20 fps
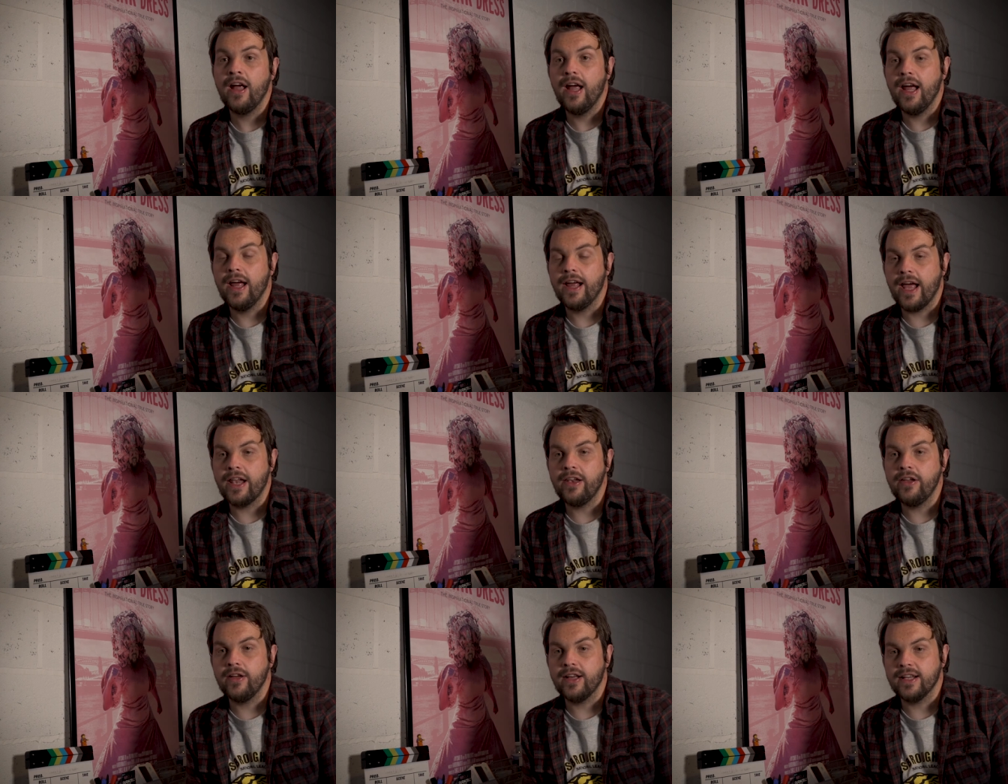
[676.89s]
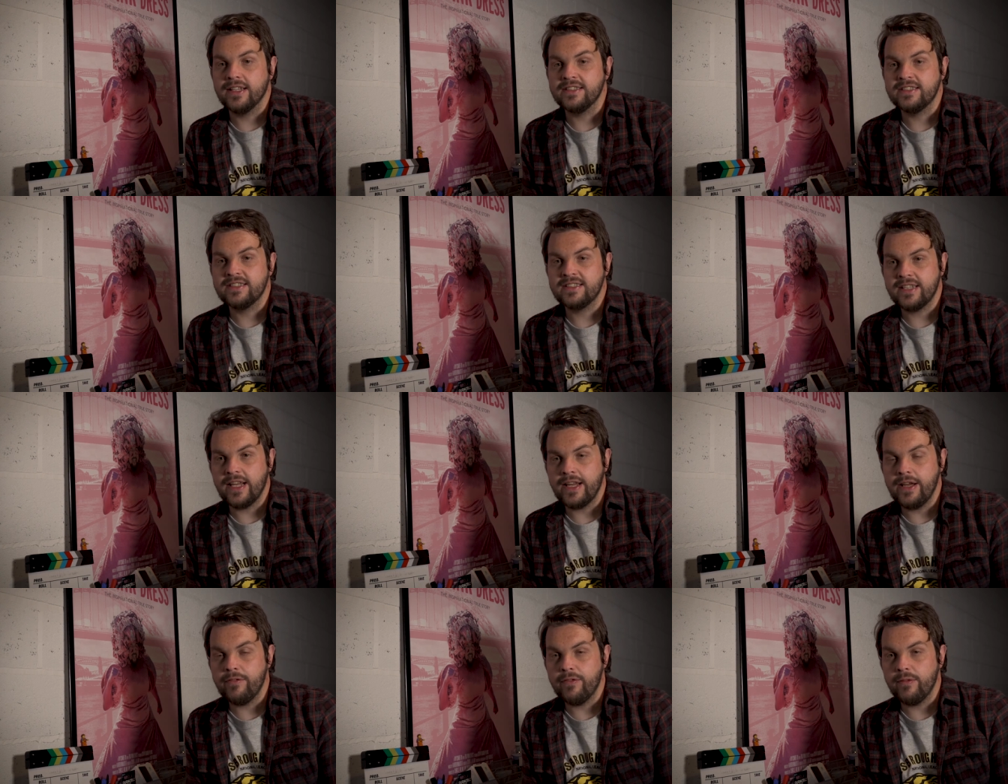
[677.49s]
Again, you can
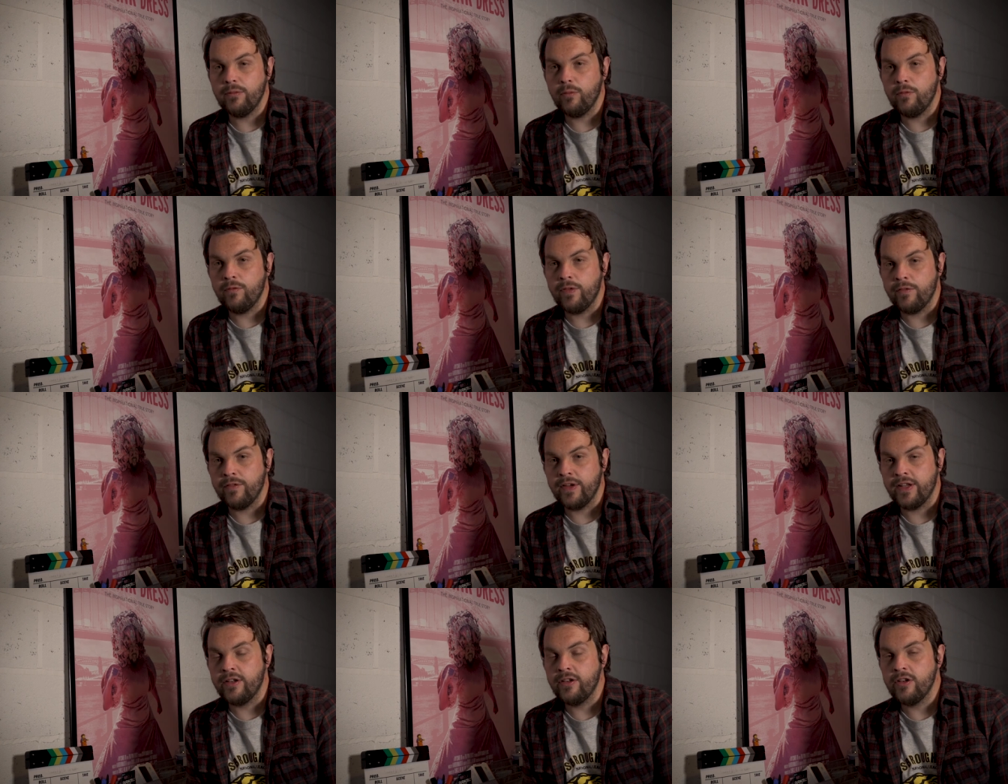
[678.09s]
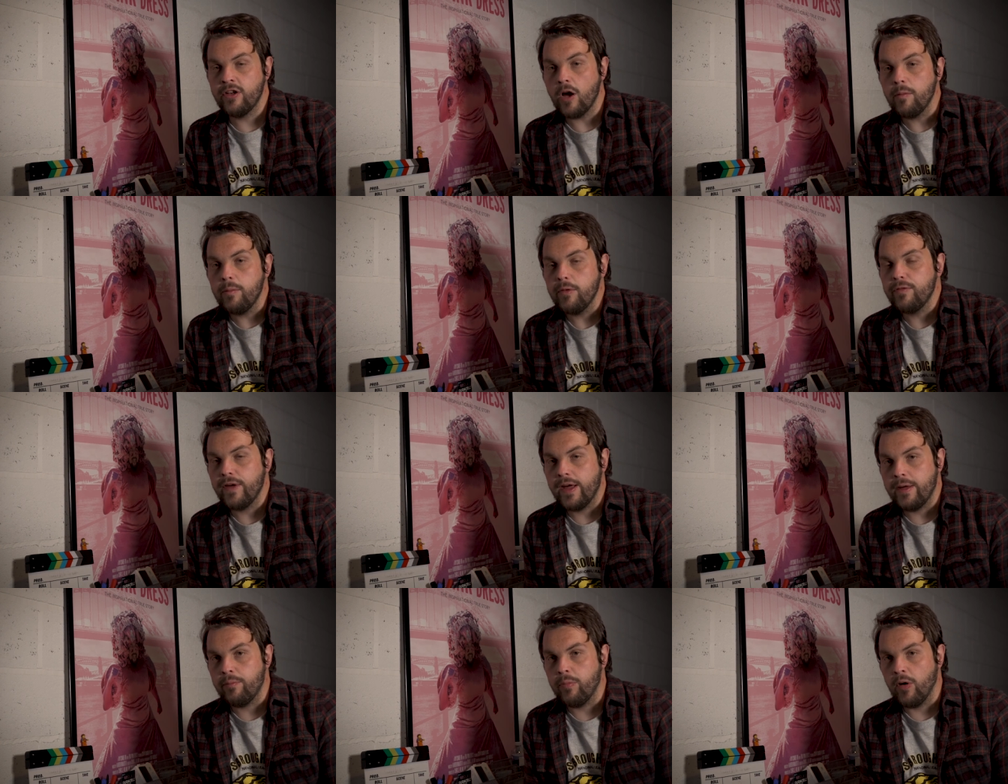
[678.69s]
see that the top of
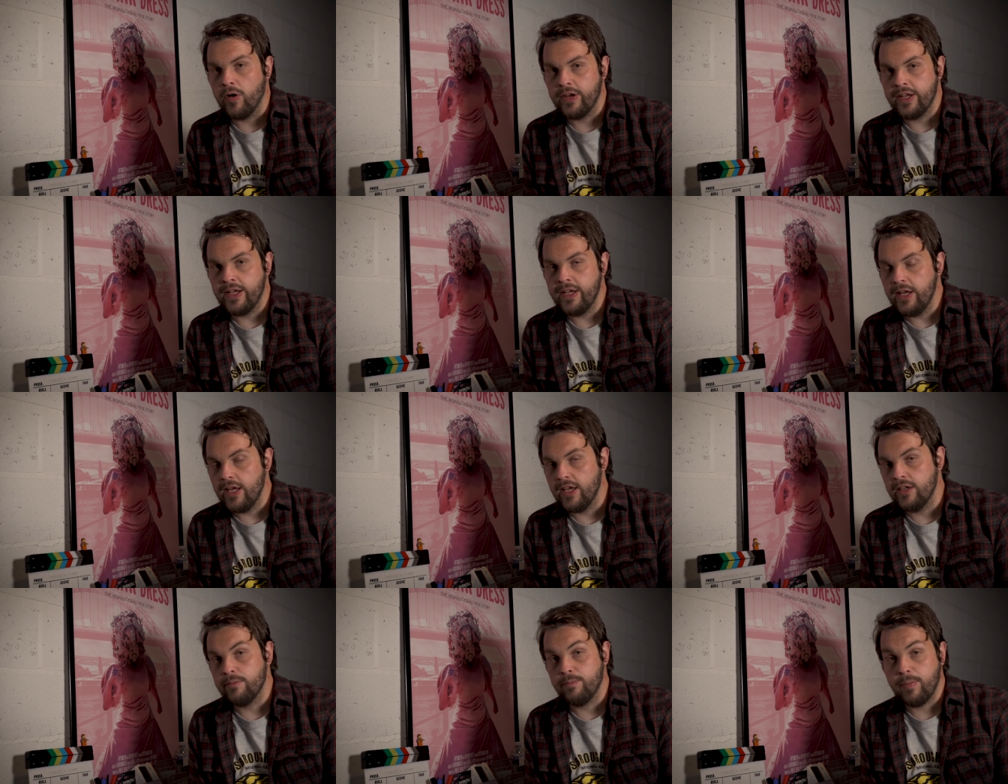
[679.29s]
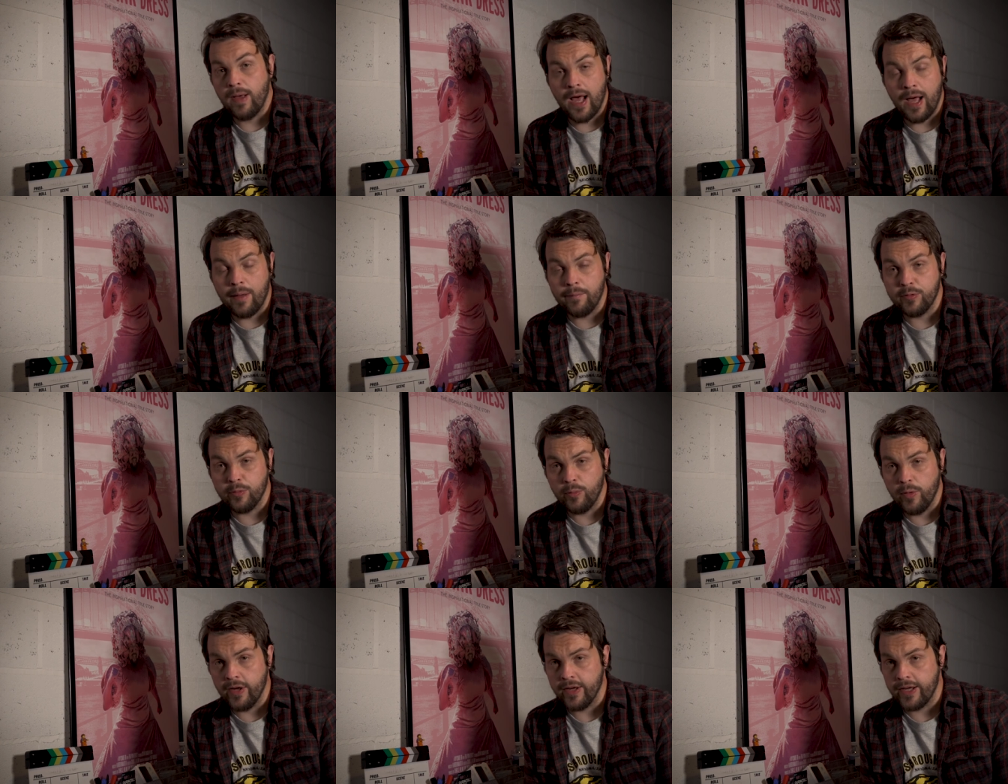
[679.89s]
their body is
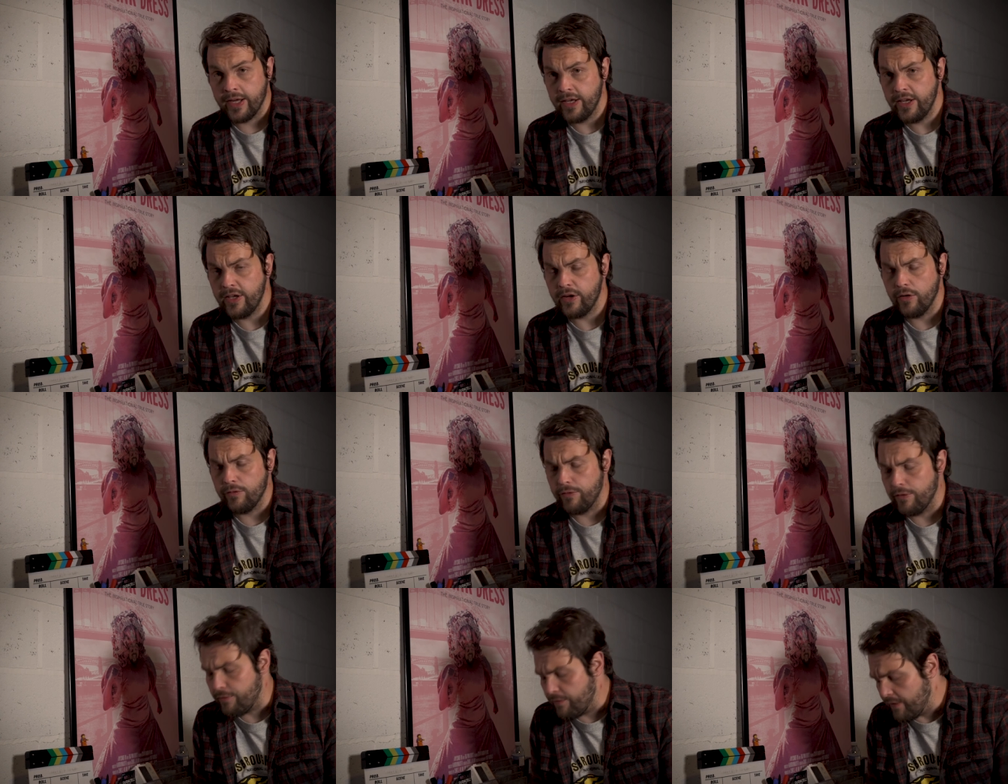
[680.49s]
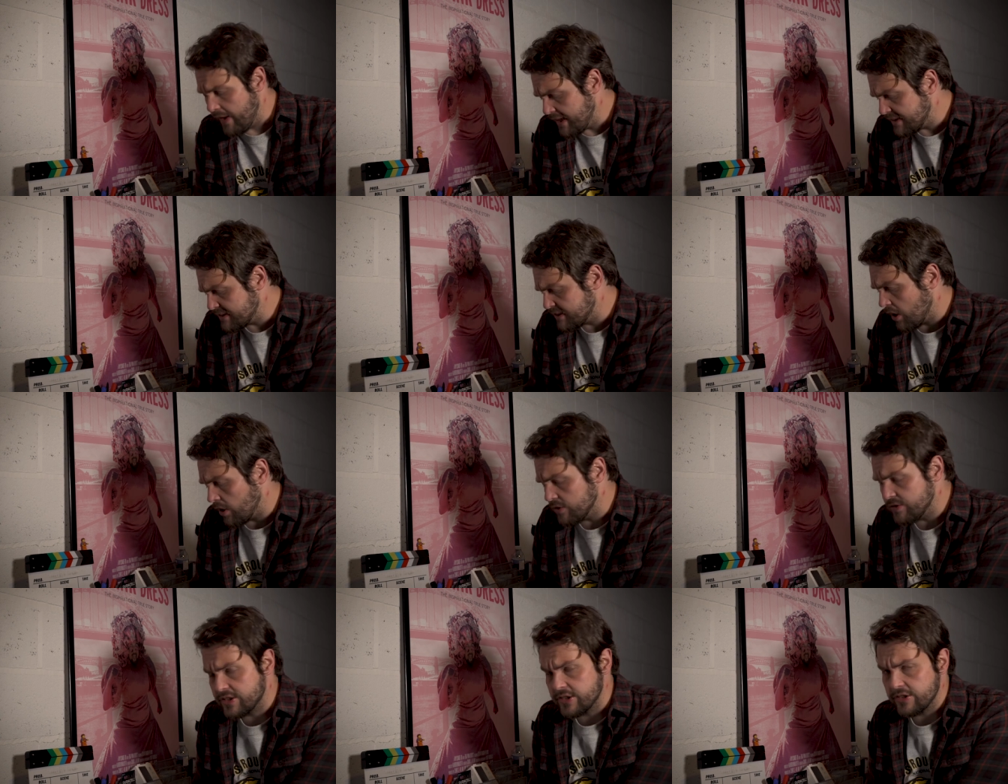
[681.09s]
perhaps working, you know, the face
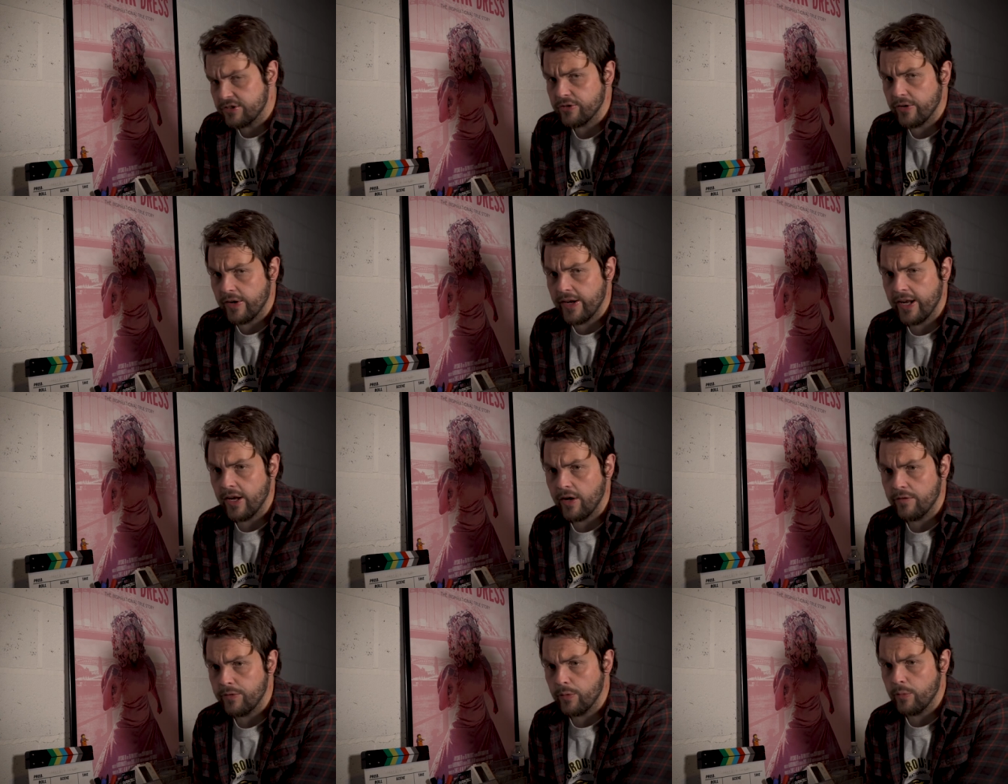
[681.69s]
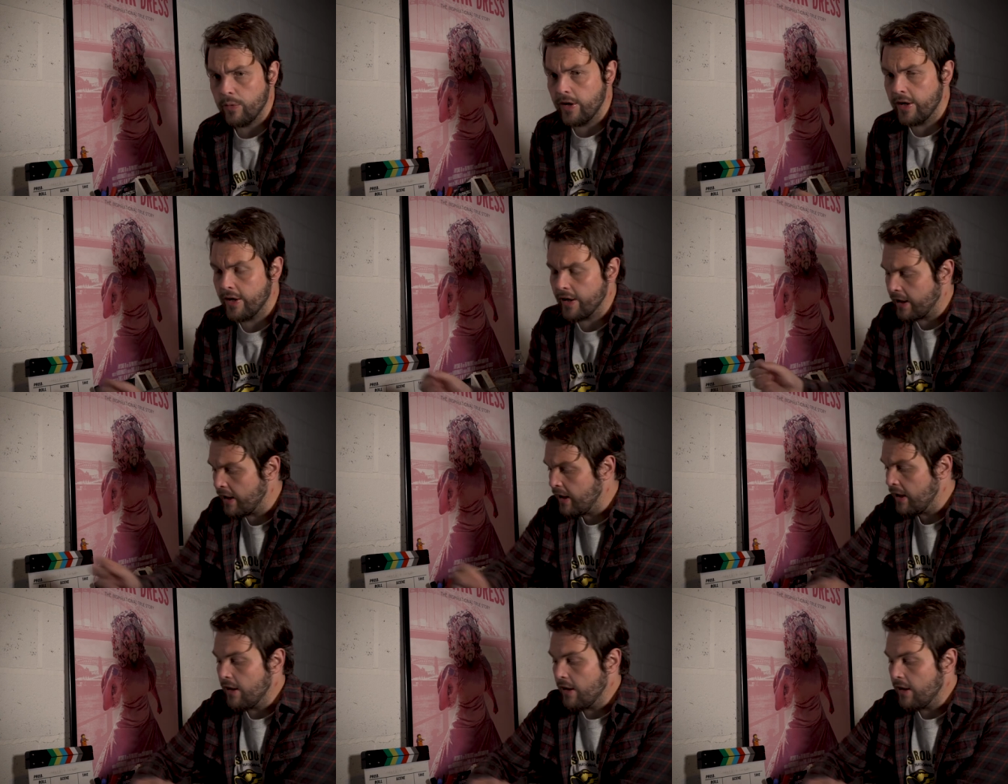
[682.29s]
concentrating on the work,